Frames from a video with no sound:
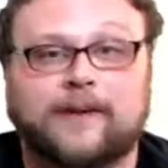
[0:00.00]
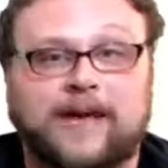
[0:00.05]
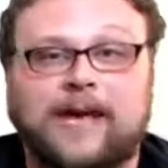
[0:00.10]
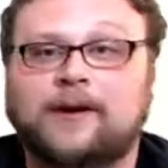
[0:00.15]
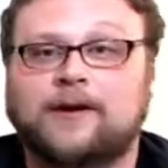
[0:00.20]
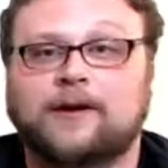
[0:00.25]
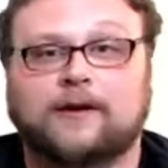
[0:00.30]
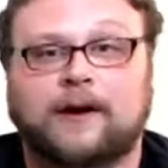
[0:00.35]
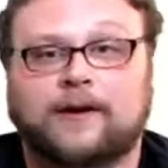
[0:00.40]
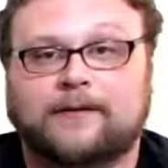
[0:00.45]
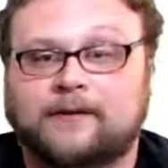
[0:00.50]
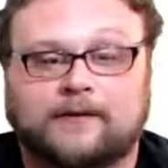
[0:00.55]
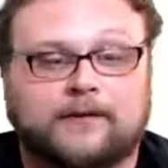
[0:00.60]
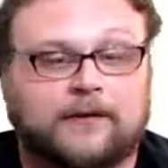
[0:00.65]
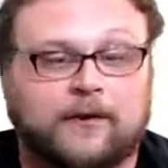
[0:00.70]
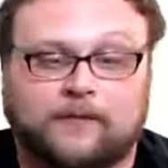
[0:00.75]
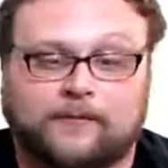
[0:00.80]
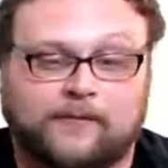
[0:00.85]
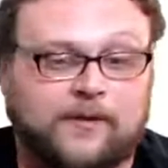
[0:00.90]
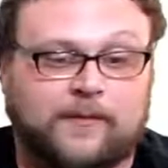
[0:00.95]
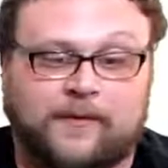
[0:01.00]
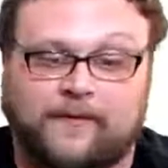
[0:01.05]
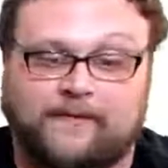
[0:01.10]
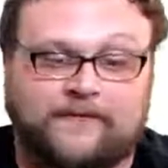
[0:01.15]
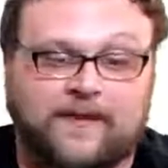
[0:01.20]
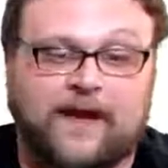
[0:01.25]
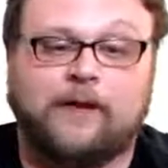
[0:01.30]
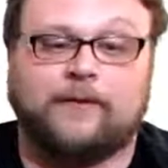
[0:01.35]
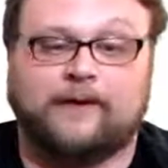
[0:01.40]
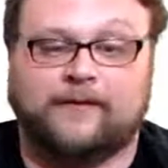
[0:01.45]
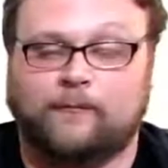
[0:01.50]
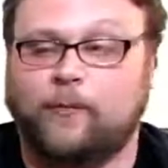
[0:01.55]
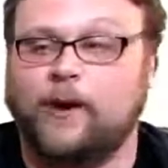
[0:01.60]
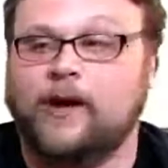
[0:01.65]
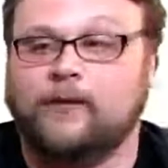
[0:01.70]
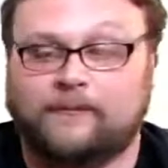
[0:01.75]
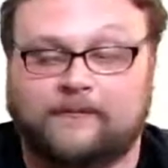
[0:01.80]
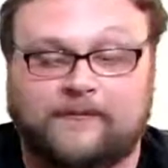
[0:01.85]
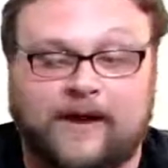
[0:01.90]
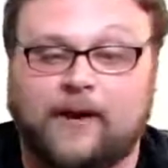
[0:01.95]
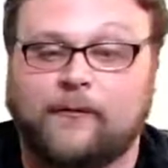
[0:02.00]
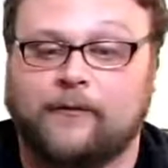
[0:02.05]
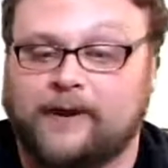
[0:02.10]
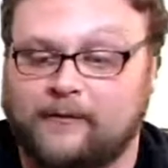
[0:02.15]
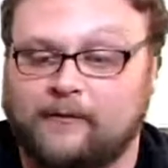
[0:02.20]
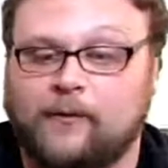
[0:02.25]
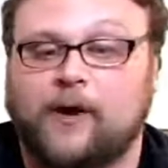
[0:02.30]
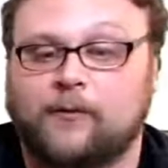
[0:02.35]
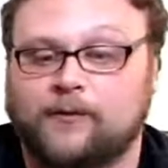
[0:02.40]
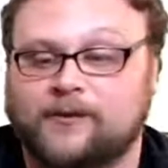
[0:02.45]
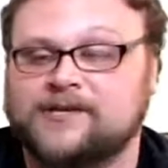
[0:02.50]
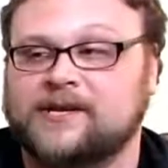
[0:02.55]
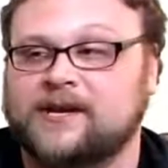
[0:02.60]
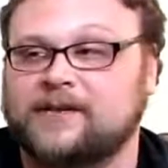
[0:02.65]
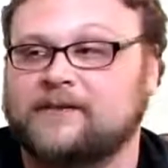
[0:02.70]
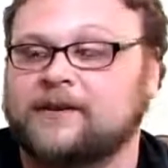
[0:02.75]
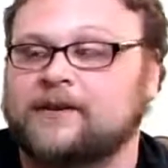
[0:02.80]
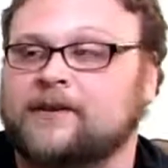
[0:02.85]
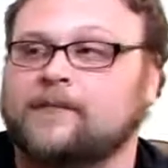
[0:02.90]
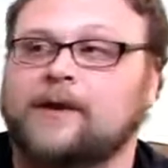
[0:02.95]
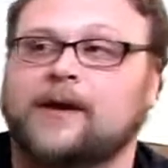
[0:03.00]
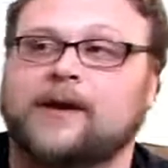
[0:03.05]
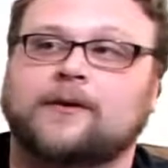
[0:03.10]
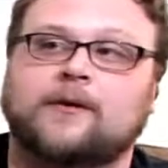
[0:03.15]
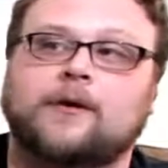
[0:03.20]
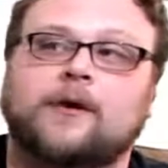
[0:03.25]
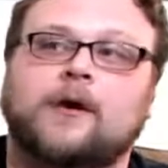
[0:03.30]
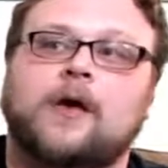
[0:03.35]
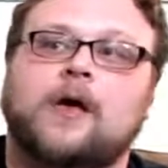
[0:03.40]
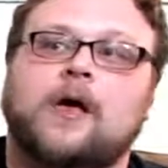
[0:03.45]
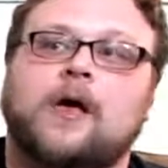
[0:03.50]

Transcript: Commander. I think the card could be very well received in Commander.